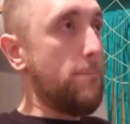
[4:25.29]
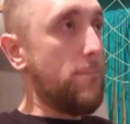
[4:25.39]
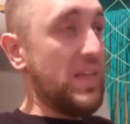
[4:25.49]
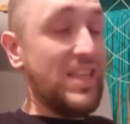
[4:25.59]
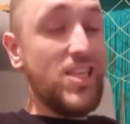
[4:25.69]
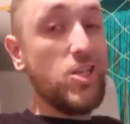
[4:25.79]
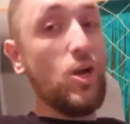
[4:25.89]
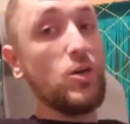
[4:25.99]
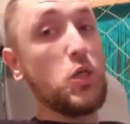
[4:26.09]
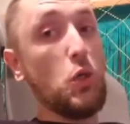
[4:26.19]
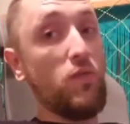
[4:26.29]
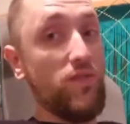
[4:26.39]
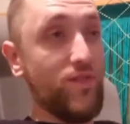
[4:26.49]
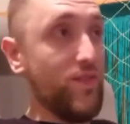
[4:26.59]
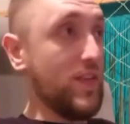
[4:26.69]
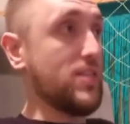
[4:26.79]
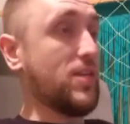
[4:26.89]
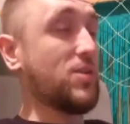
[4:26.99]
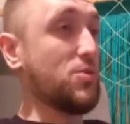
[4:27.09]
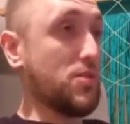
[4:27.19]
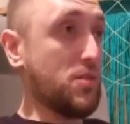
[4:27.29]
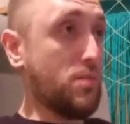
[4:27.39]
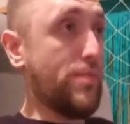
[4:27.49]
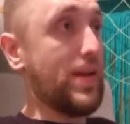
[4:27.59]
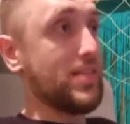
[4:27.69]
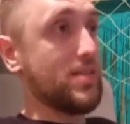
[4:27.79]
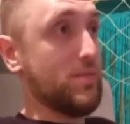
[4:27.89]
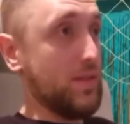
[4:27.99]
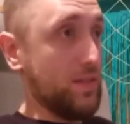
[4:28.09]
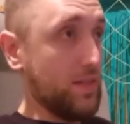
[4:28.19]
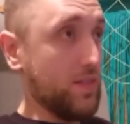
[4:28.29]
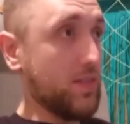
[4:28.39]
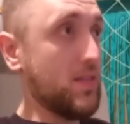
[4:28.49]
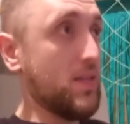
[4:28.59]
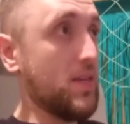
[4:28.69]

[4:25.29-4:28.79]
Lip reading: but these are two physical specimens.